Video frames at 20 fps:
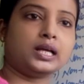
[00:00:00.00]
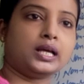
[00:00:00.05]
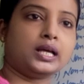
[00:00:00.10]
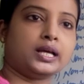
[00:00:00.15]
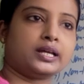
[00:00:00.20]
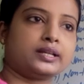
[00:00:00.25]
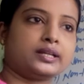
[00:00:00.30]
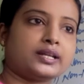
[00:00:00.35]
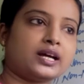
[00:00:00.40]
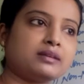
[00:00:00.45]

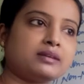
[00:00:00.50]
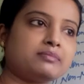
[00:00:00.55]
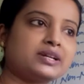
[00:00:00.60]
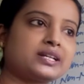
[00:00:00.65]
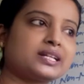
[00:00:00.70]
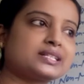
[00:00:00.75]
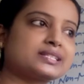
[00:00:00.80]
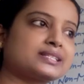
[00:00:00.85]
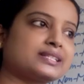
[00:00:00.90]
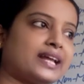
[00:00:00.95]

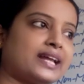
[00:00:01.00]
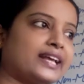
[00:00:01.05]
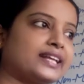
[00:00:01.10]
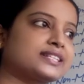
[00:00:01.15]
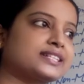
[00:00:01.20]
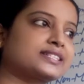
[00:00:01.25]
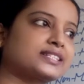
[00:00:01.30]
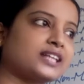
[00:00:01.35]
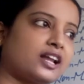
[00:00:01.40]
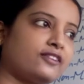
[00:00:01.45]
non-metals like
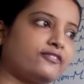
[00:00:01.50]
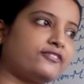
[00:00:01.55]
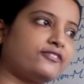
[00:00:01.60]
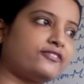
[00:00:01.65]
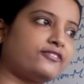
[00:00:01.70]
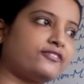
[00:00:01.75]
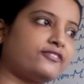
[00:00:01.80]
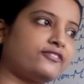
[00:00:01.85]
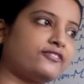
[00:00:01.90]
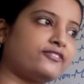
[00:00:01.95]

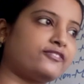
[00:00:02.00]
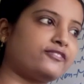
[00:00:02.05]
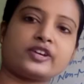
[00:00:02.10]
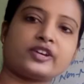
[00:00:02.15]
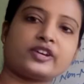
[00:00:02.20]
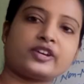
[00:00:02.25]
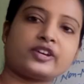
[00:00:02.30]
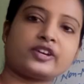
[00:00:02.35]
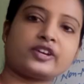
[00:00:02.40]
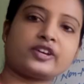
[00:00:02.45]
sulfur,
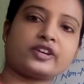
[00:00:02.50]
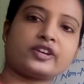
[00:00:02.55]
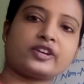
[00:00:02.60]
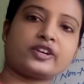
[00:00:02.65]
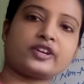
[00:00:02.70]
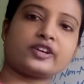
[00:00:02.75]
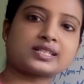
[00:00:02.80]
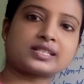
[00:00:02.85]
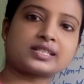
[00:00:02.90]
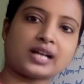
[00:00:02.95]

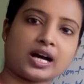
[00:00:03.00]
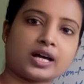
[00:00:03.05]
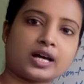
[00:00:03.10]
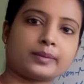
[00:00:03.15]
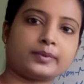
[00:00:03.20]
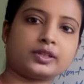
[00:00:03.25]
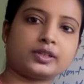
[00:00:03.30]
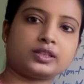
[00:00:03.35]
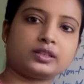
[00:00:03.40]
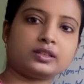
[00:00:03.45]
phosphorus,
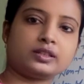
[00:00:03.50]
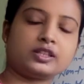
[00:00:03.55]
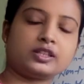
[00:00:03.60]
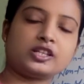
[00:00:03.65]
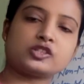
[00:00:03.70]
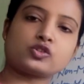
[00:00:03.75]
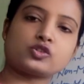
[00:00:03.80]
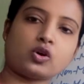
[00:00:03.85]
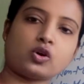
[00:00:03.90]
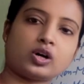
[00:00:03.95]
carbon,
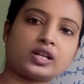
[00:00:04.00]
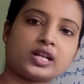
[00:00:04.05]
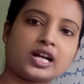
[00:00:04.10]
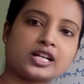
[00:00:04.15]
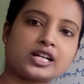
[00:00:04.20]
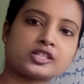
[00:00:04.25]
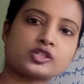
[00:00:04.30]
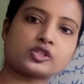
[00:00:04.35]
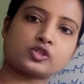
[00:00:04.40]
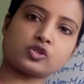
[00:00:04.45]
these all are
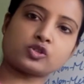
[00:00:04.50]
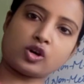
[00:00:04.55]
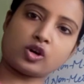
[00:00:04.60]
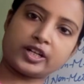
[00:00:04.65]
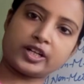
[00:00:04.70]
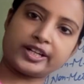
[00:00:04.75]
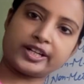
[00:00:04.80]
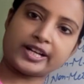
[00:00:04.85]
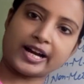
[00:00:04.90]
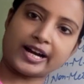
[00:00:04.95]

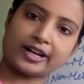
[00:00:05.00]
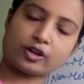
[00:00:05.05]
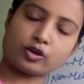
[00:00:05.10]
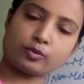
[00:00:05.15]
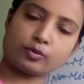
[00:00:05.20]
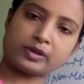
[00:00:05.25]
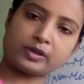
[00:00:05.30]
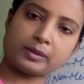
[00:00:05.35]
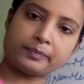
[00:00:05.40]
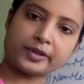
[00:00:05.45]
solid at
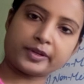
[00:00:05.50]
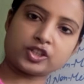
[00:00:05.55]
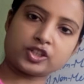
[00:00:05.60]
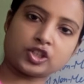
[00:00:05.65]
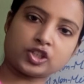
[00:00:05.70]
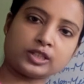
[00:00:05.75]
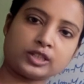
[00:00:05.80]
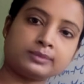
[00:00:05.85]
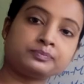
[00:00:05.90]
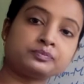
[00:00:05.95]
room temperature.
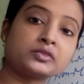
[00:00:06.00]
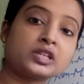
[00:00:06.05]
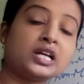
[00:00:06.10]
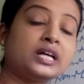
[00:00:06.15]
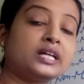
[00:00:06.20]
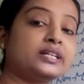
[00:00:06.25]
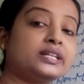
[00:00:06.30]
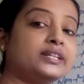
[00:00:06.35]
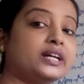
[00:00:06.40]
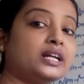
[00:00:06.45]

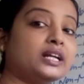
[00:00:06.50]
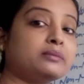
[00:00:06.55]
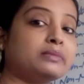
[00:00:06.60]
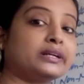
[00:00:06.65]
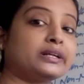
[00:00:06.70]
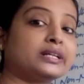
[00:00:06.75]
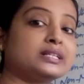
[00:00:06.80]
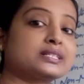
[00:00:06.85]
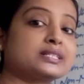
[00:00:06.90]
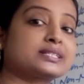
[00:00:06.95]

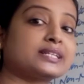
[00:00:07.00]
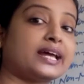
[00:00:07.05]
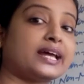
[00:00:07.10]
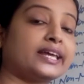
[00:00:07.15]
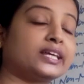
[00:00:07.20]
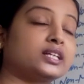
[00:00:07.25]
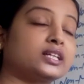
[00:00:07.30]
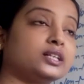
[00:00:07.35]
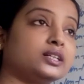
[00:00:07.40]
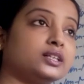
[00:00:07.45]
Non-metals
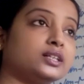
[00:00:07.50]
like